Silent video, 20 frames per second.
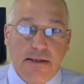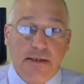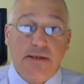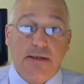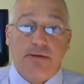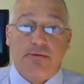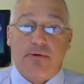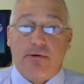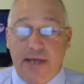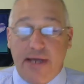
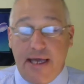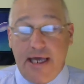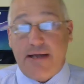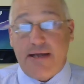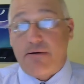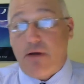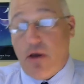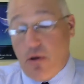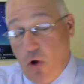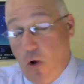Well,
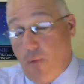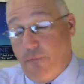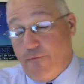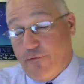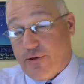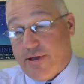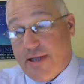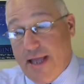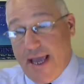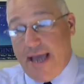
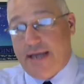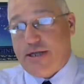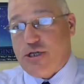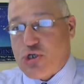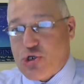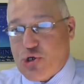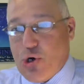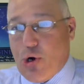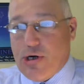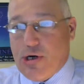hopefully they had
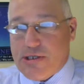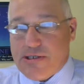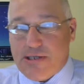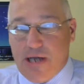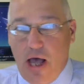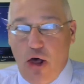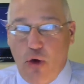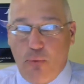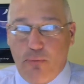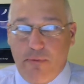insurance to
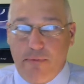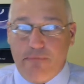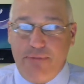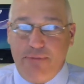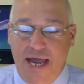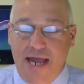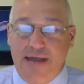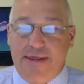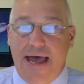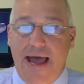help them
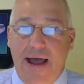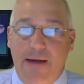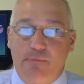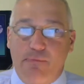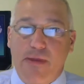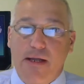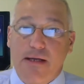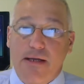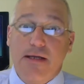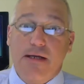pay that
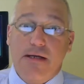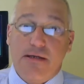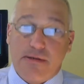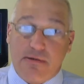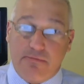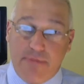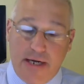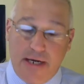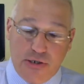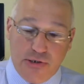to
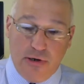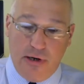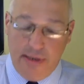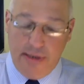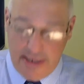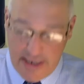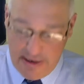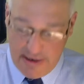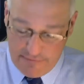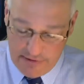make sure
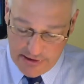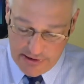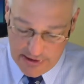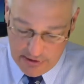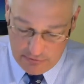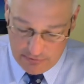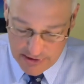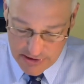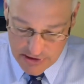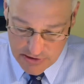that everything
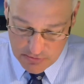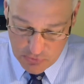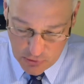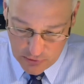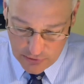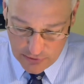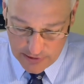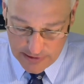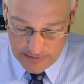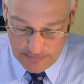went
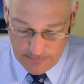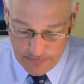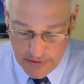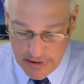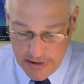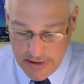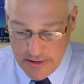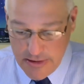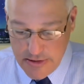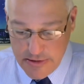smoothly.
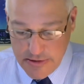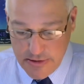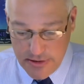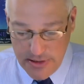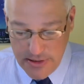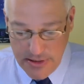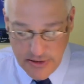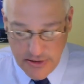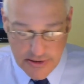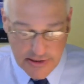So
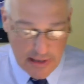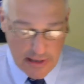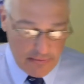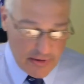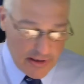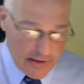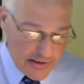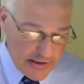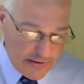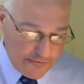these are some of the
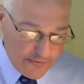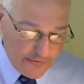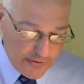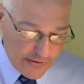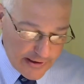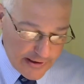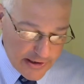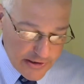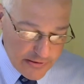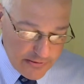different
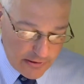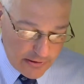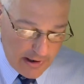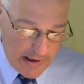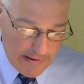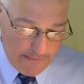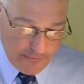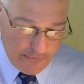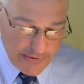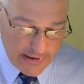things we
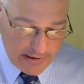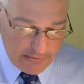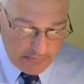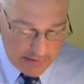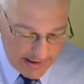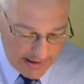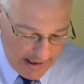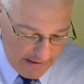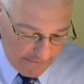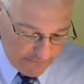want. Then we
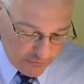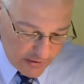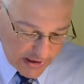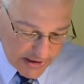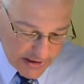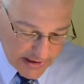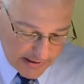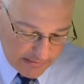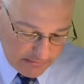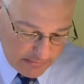have
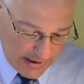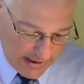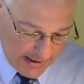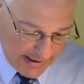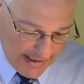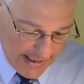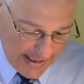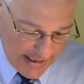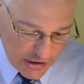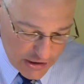risk
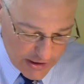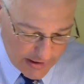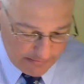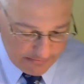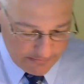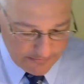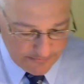mitigation.